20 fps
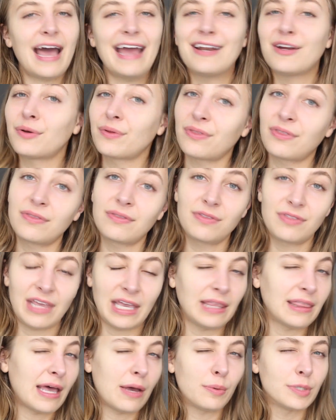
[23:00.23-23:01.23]
I don't
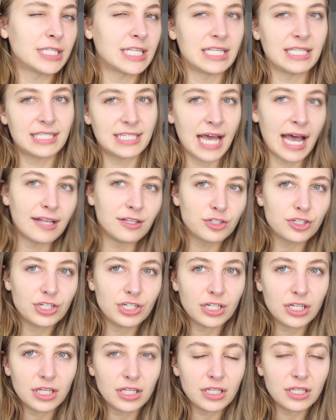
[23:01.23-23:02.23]
think that was
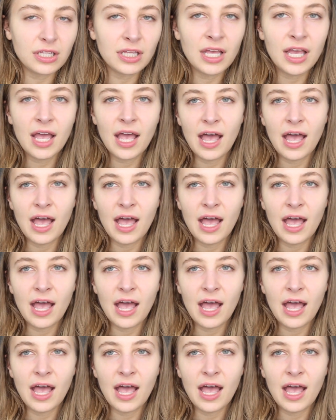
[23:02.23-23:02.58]
intentional.